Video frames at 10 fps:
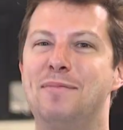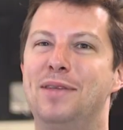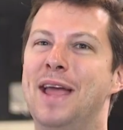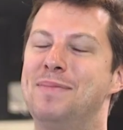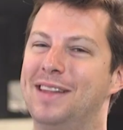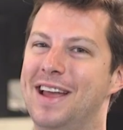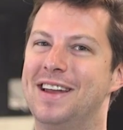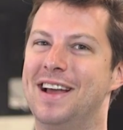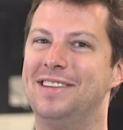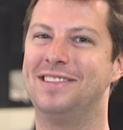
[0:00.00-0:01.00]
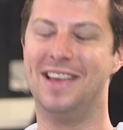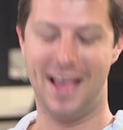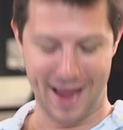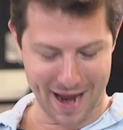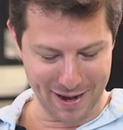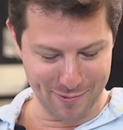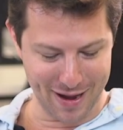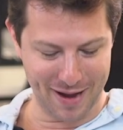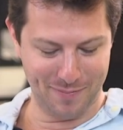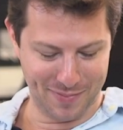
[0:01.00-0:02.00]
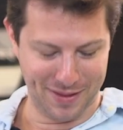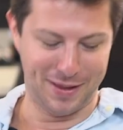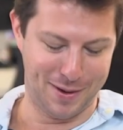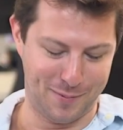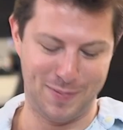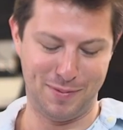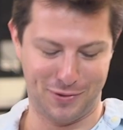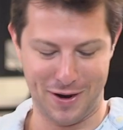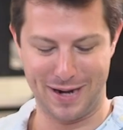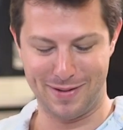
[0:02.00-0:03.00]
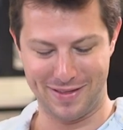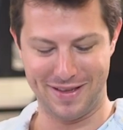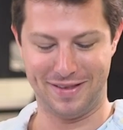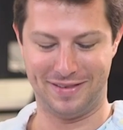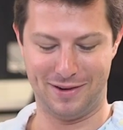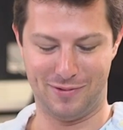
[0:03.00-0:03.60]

I blame the late nights. Anyway, more people talking about this, I